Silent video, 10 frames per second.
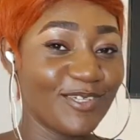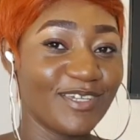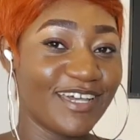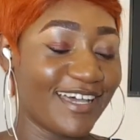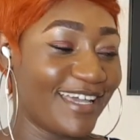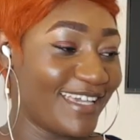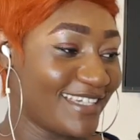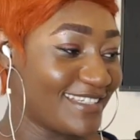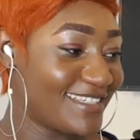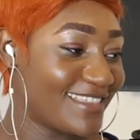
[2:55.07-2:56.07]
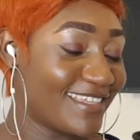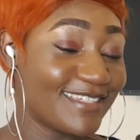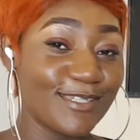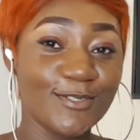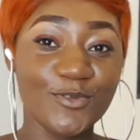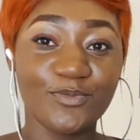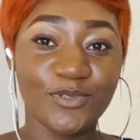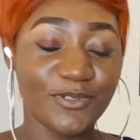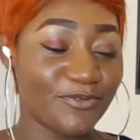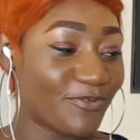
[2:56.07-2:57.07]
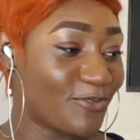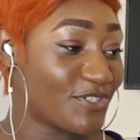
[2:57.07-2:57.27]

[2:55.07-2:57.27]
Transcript: Guys, this is so beautiful.